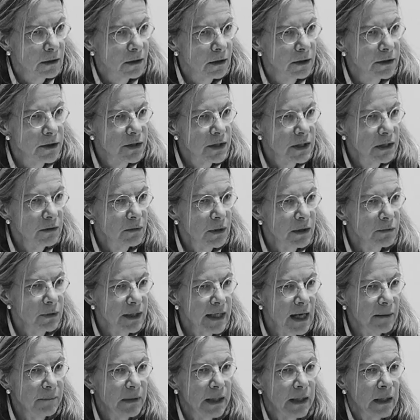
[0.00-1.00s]
You see
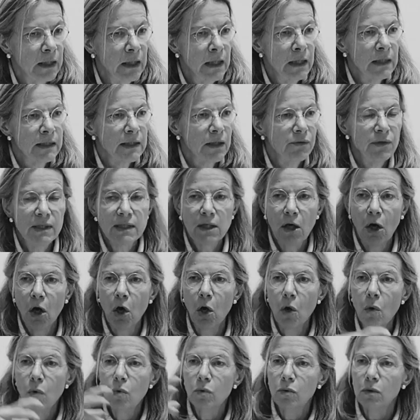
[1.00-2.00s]
what I mean? There is a
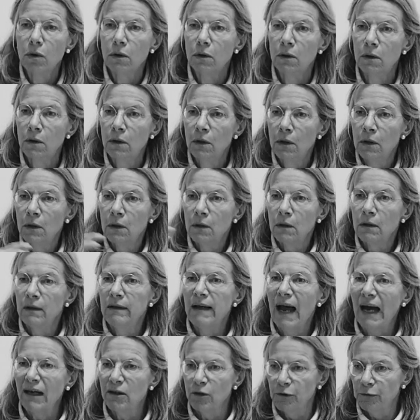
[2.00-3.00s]
whole
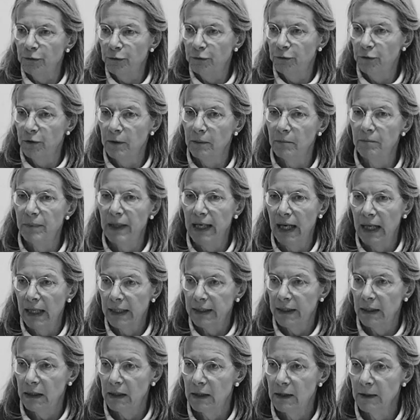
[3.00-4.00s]
life
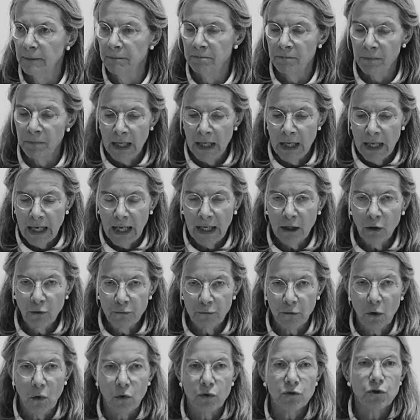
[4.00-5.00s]
behind. And
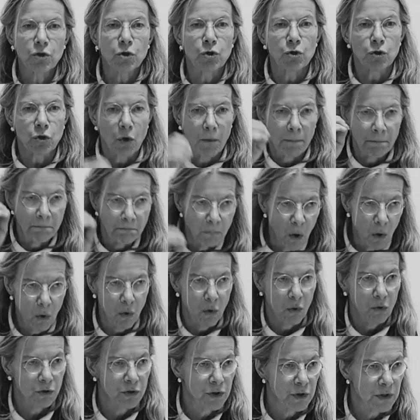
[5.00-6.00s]
of course, the
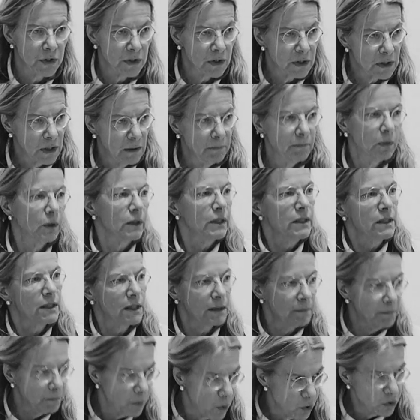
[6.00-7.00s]
more the symbol is
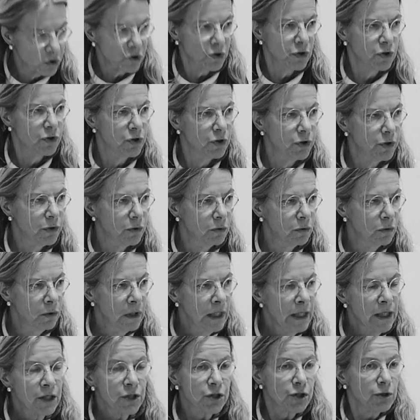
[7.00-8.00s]
important to you,
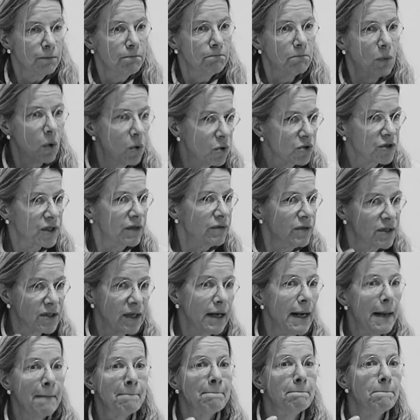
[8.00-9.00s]
the more there is
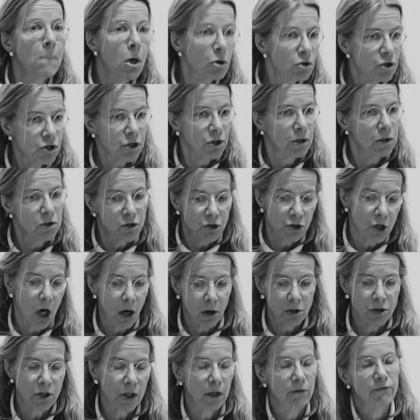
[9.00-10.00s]
an emotional
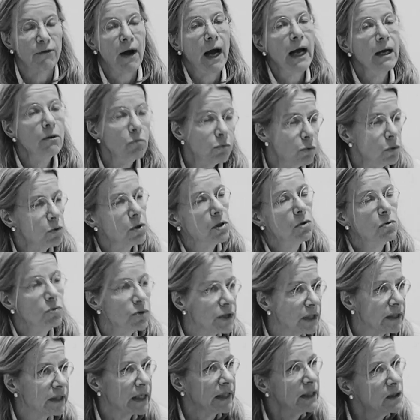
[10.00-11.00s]
charge. If I would
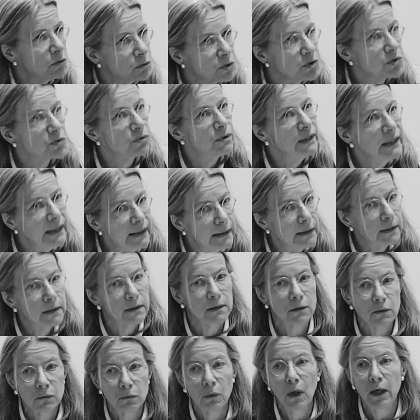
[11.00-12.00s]
lose it and it was really
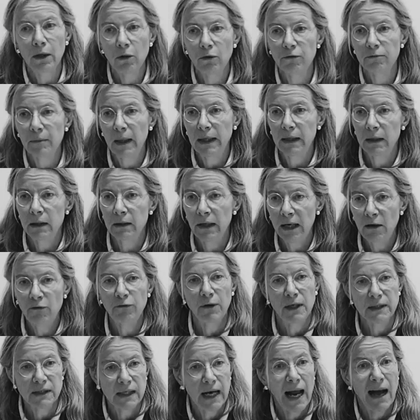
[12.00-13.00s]
one of my
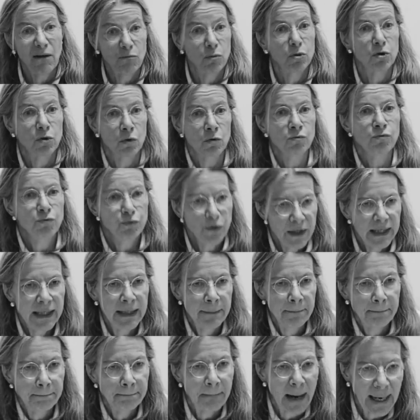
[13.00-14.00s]
grandfathers, I would
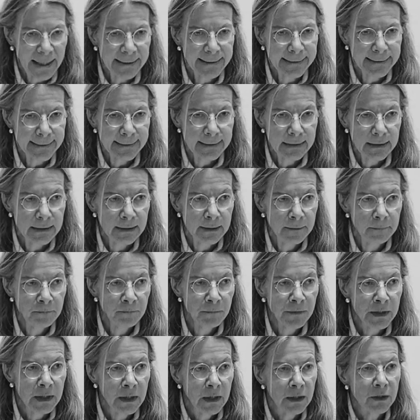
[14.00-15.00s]
really mind.
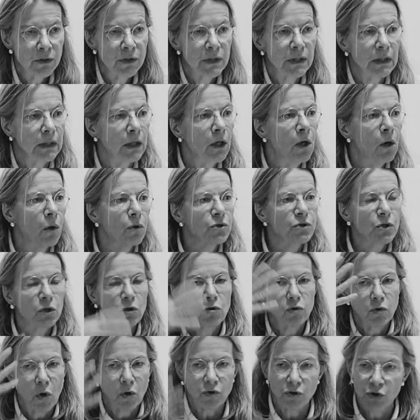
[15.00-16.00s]
You see, or the
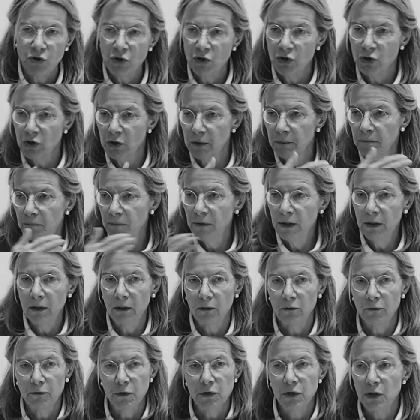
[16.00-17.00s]
cross. You
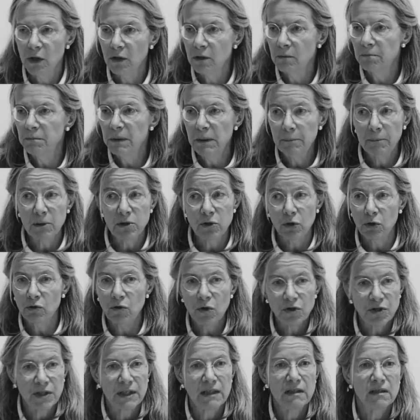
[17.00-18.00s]
know, for certain people, the
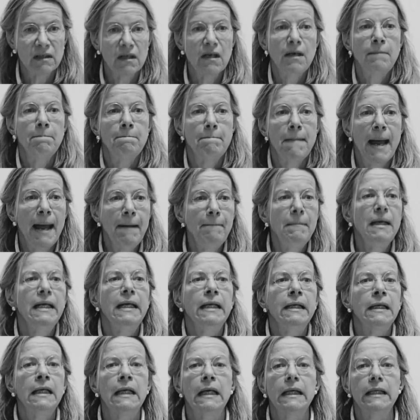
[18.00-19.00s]
cross is
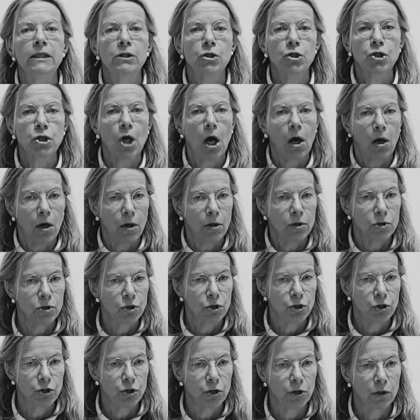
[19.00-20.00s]
eminently
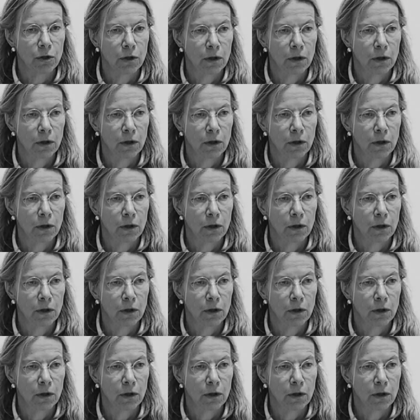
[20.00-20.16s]
charged.